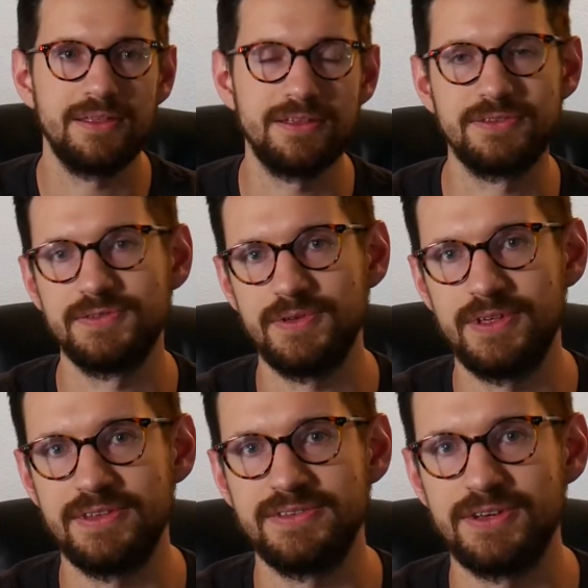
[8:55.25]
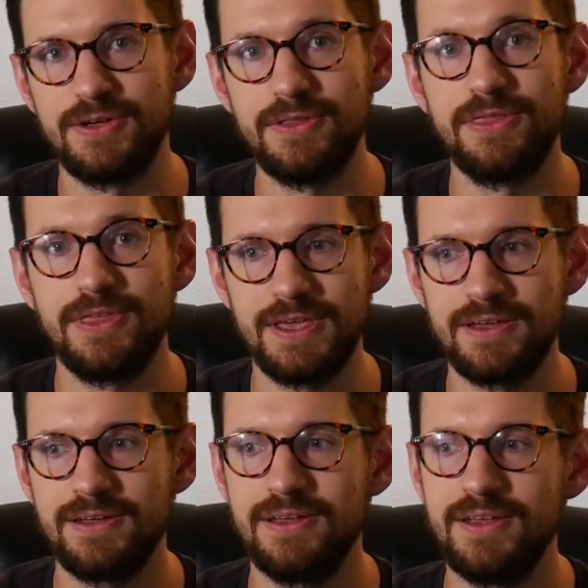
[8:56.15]
It's a good
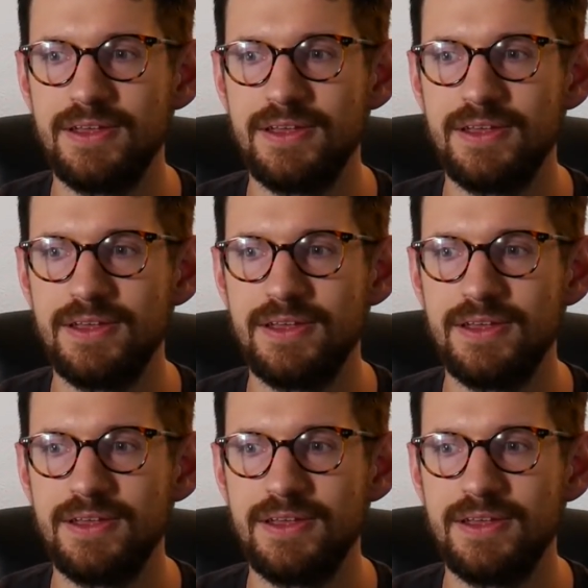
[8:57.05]
thing